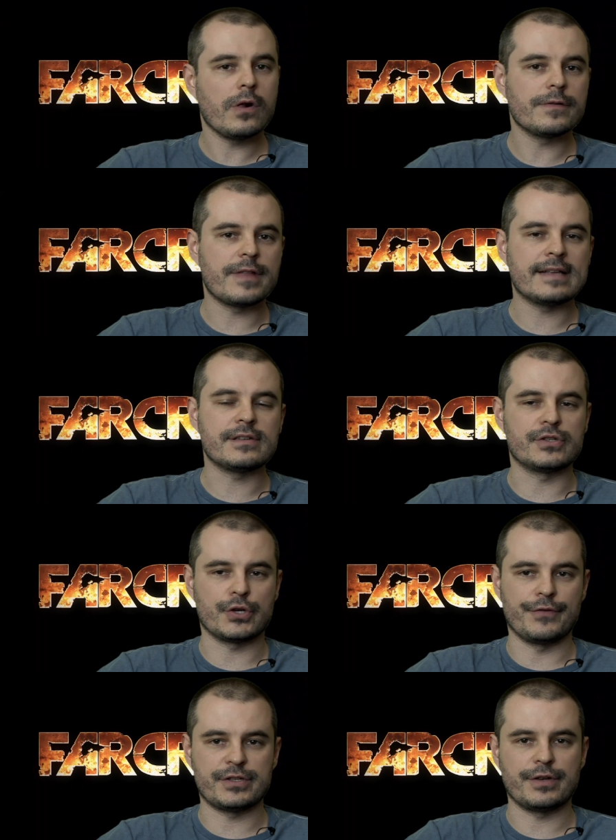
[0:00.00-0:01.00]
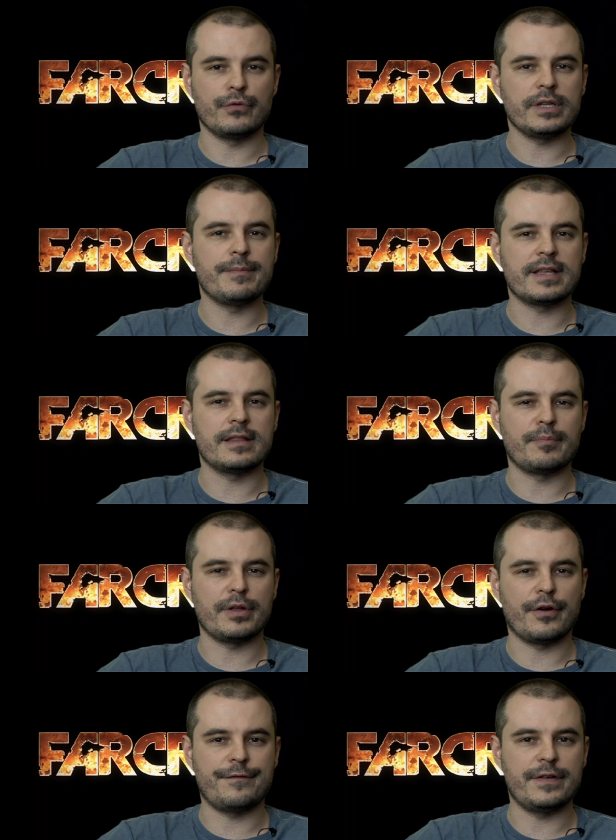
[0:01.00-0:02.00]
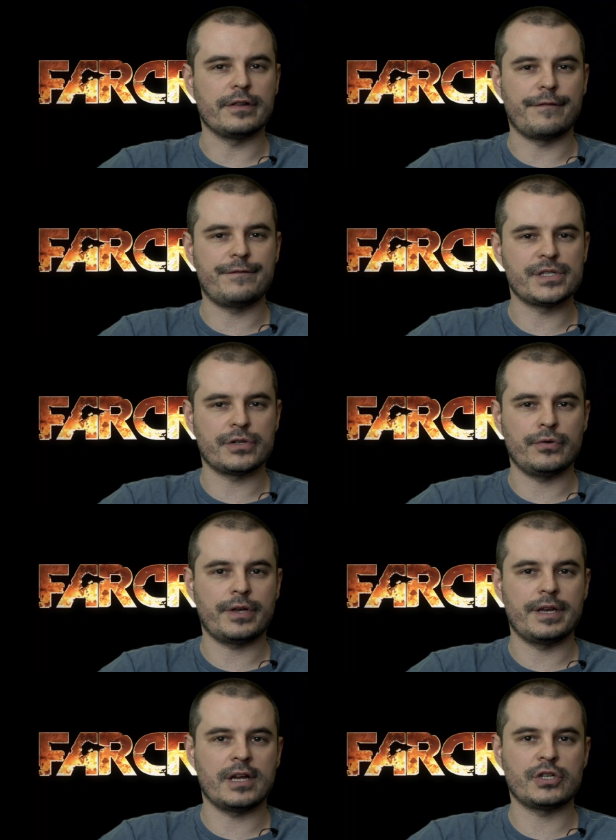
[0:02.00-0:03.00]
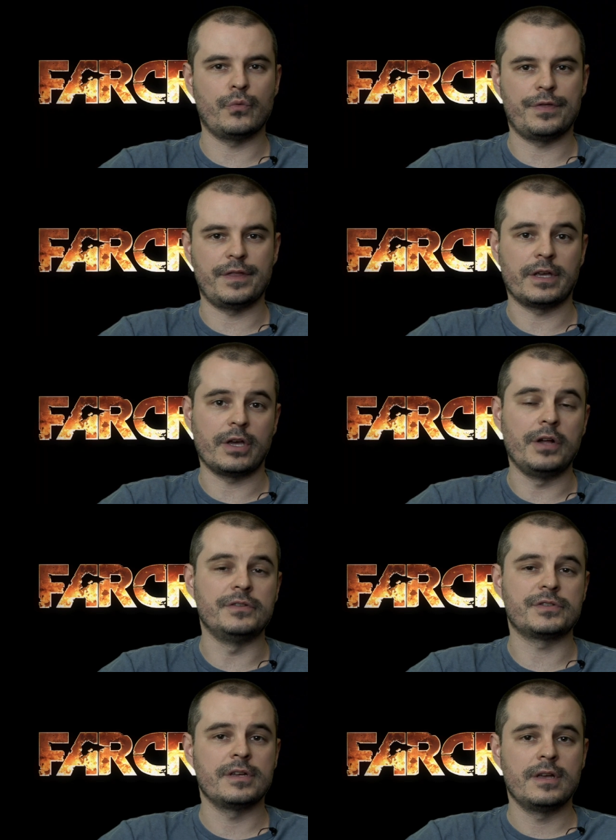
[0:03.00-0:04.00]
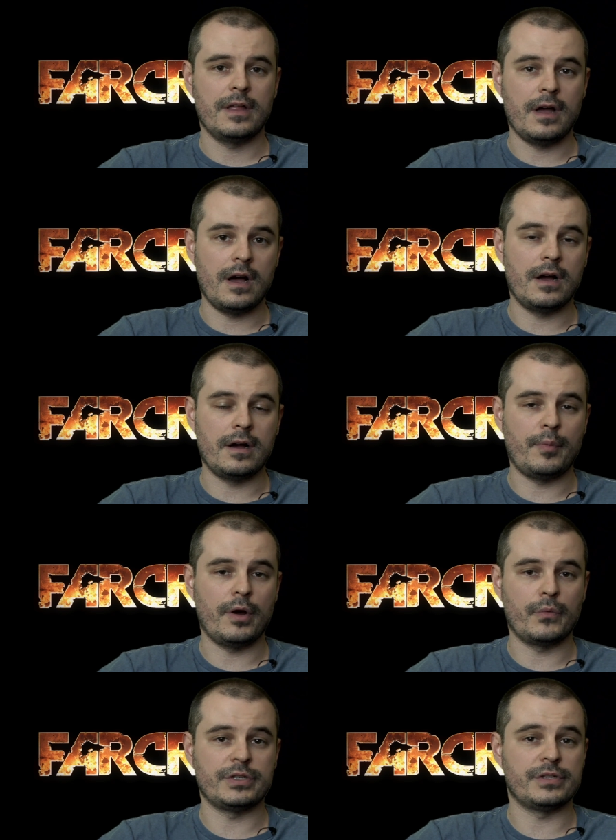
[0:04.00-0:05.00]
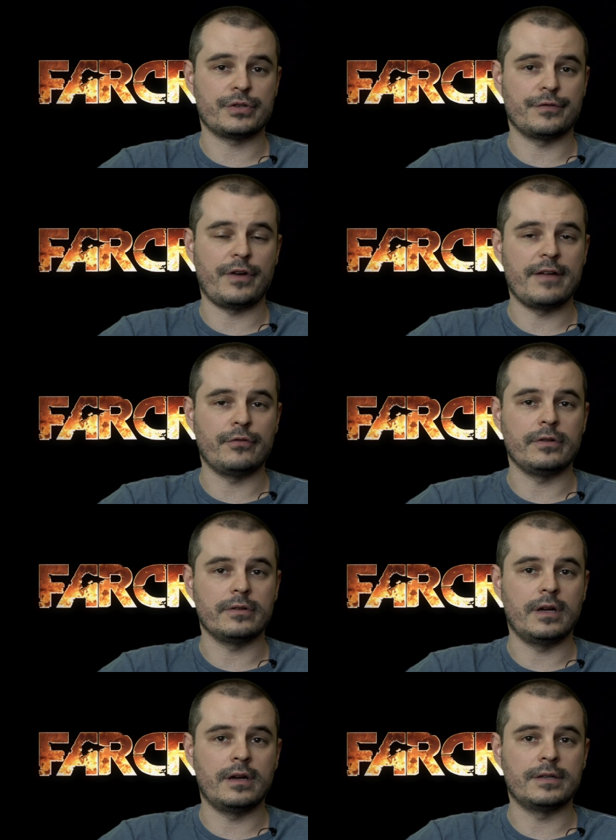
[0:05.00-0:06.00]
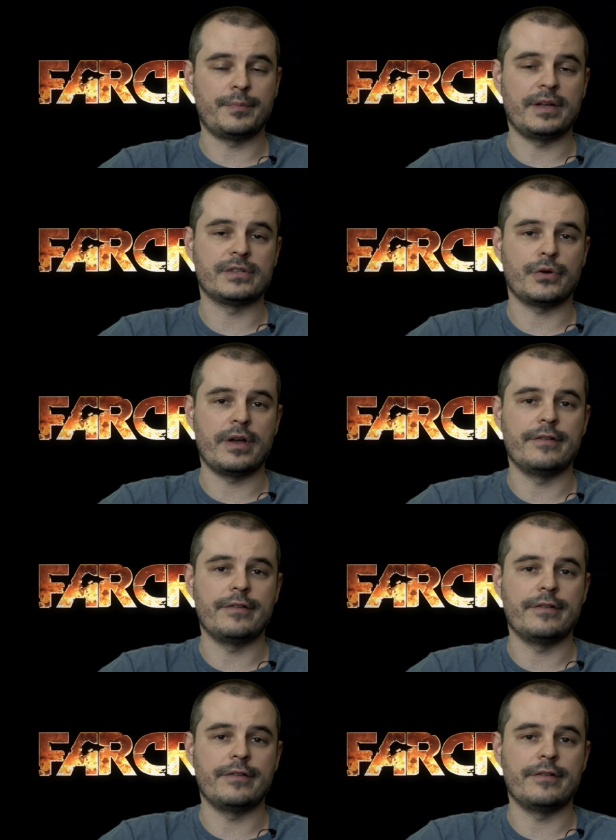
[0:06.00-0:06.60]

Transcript: all of that's in service of really making the player feel a physical connection with the guns uh, upon which his survival uh, depends so